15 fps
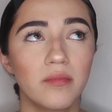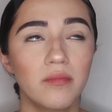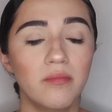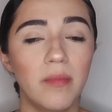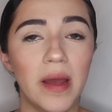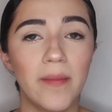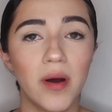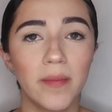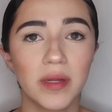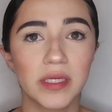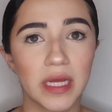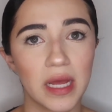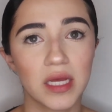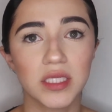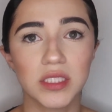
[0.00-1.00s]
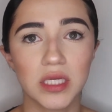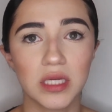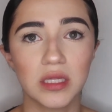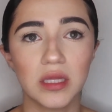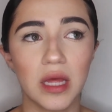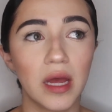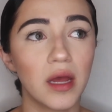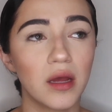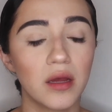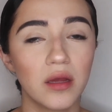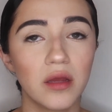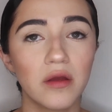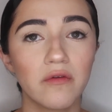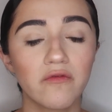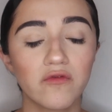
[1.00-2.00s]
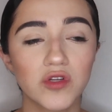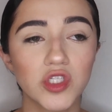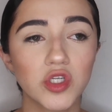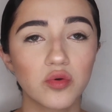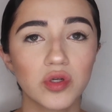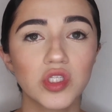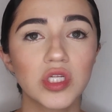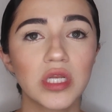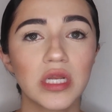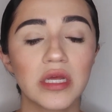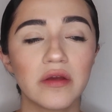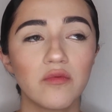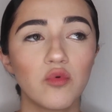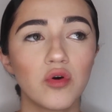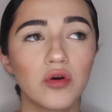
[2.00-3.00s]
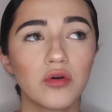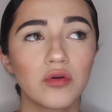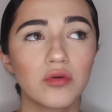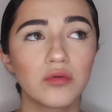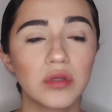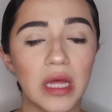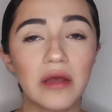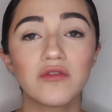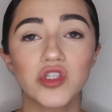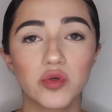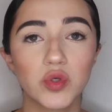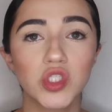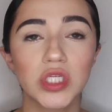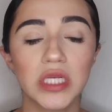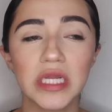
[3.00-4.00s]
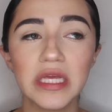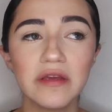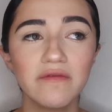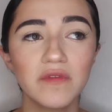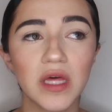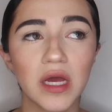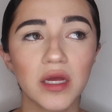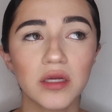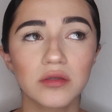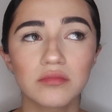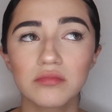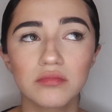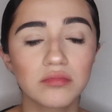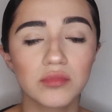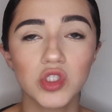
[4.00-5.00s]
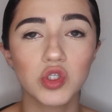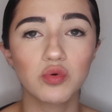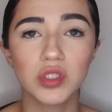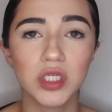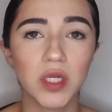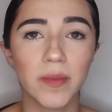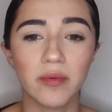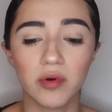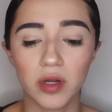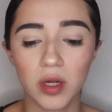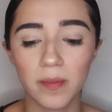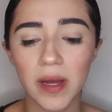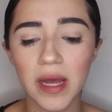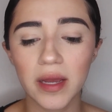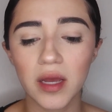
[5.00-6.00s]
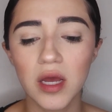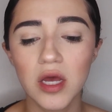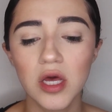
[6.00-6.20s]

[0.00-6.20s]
my mom and dad had said that if she were to leave, well, that if she were to leave, that she wasn't gonna be able to come back.